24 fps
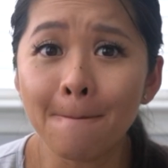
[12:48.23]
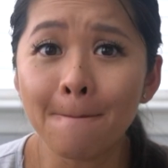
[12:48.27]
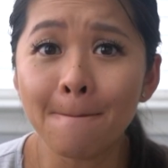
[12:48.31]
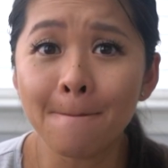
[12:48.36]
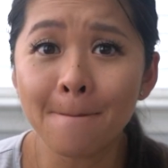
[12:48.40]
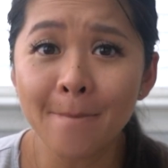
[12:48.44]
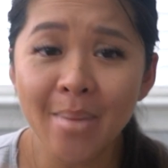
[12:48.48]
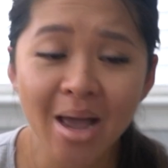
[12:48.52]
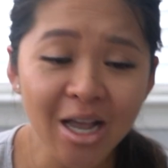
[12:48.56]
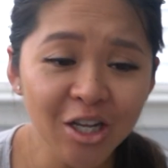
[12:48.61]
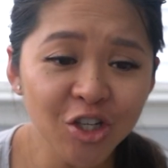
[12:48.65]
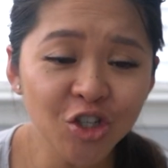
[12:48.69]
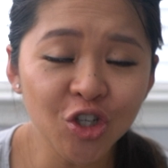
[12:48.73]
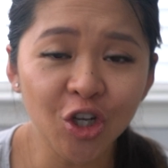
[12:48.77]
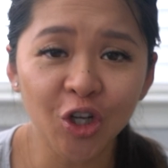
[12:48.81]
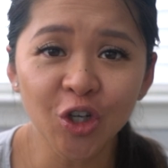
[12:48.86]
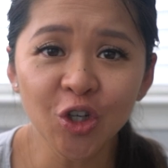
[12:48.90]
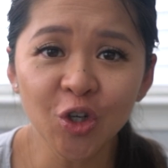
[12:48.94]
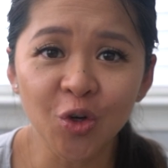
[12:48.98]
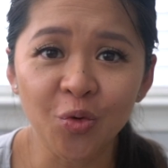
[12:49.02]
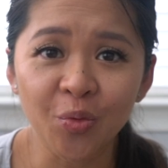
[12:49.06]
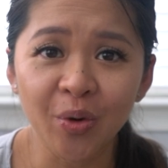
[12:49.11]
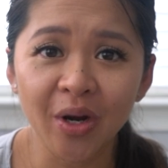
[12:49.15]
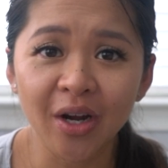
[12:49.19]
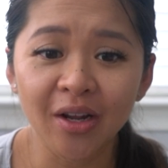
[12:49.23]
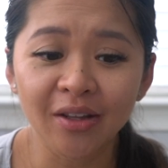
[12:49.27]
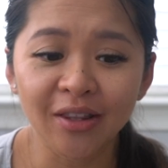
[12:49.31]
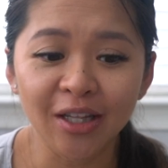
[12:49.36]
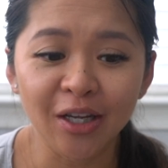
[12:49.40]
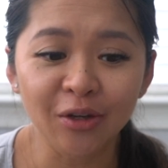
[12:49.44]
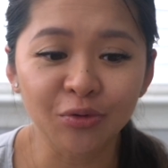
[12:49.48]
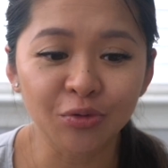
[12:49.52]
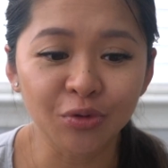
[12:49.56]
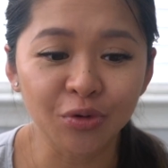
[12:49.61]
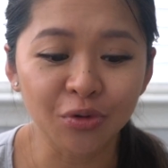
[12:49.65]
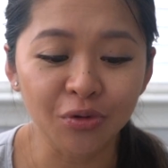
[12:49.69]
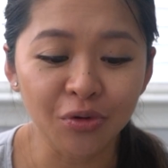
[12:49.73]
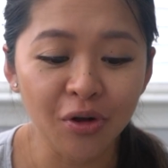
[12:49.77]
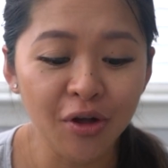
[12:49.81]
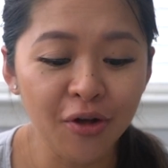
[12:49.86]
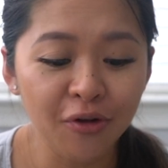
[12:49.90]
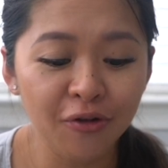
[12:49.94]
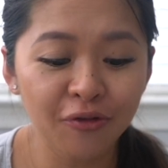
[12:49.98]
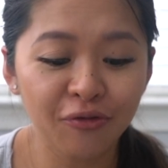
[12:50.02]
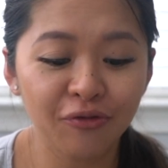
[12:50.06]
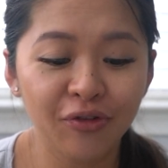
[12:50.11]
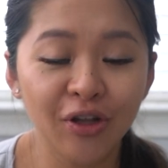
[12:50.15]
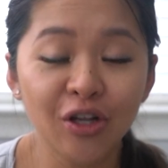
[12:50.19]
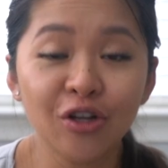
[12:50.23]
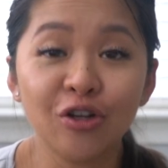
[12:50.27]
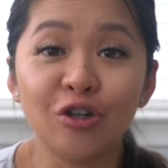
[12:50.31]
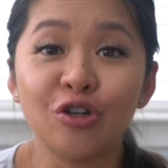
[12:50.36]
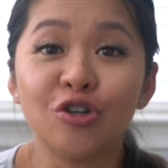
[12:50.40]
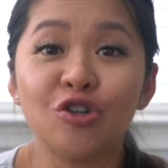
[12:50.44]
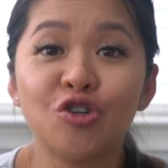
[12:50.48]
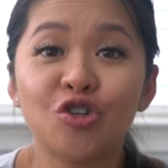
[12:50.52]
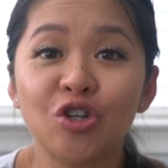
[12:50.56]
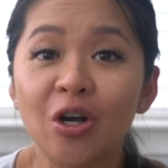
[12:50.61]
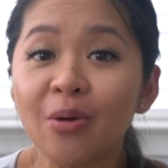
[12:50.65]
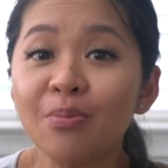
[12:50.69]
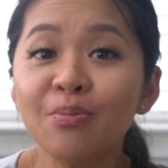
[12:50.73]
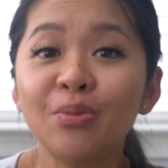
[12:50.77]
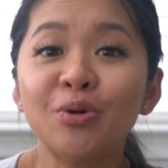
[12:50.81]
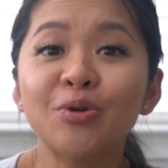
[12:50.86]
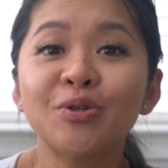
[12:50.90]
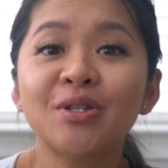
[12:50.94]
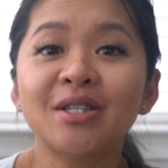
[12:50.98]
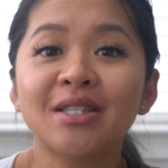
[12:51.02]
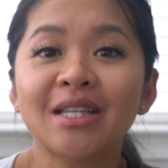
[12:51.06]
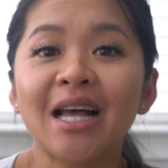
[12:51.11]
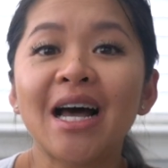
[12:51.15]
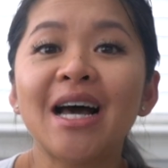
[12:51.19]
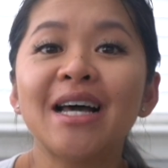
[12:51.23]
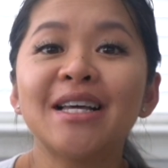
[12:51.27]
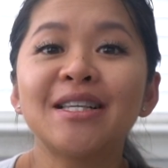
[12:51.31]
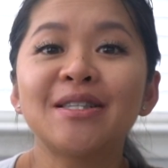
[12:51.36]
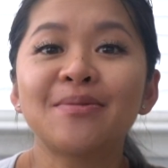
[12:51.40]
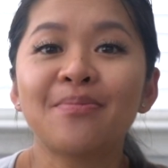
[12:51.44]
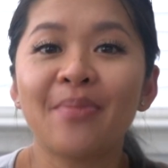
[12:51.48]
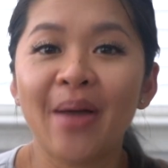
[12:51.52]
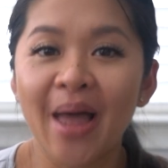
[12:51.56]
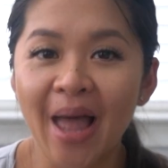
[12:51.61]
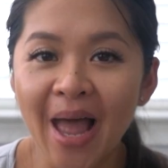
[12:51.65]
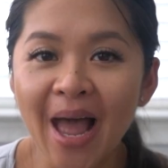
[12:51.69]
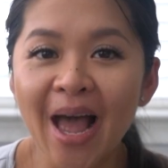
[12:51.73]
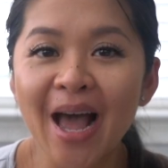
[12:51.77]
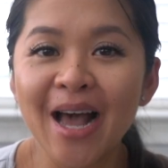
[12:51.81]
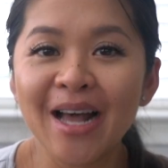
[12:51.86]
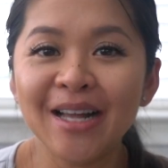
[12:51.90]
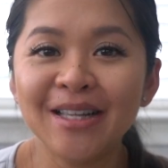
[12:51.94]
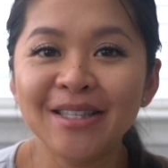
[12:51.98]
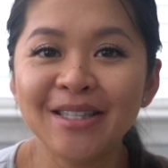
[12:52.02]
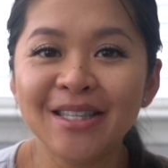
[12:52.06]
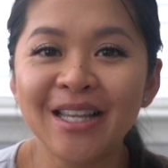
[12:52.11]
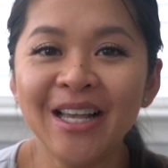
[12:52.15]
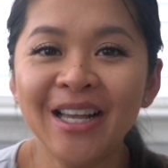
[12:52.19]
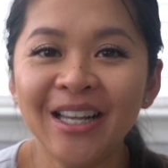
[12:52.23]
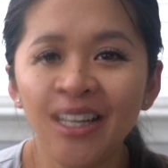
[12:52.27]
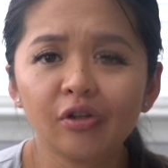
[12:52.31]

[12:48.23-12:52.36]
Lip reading: mesh underwear that will fit your jumbo size pads.